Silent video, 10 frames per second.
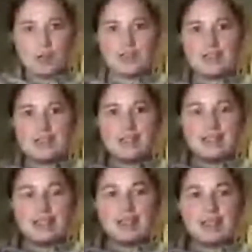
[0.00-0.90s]
you know,
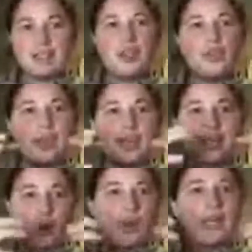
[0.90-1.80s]
like on game
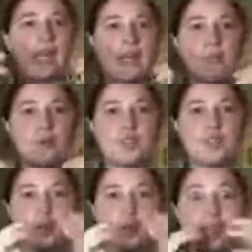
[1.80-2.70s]
boards where it's like a
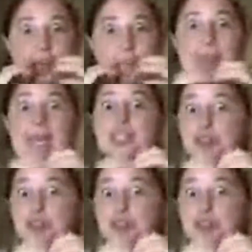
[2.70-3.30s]
major thing,